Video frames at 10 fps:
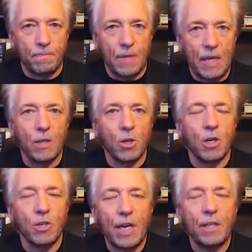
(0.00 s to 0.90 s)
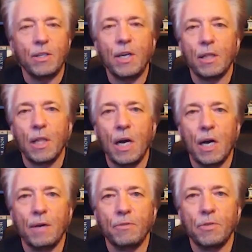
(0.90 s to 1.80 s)
in our day-to-day
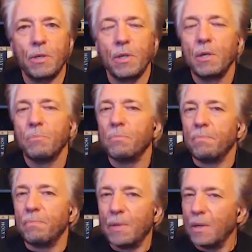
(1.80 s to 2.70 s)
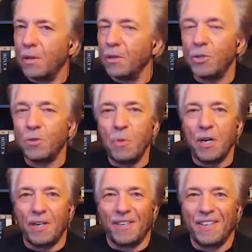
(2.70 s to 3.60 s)
lives. This is big.
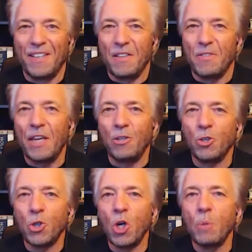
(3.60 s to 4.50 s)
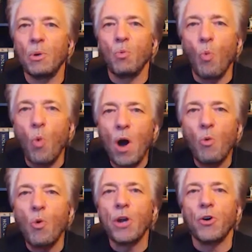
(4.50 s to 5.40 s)
They determine what
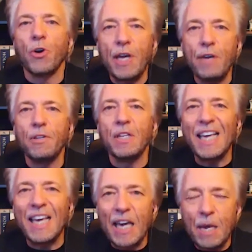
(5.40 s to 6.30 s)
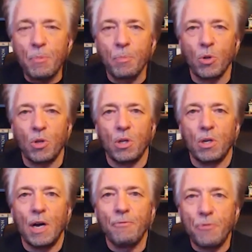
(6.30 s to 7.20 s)
we are even capable
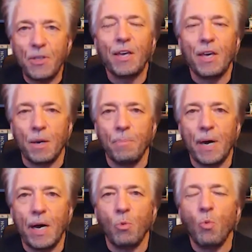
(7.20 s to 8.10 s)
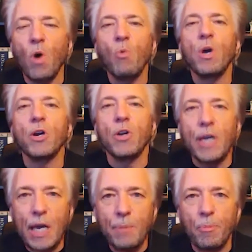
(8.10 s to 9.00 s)
of thinking about, what we are
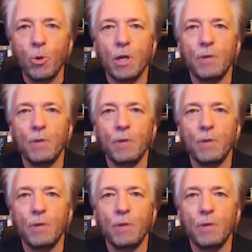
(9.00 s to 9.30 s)
capable of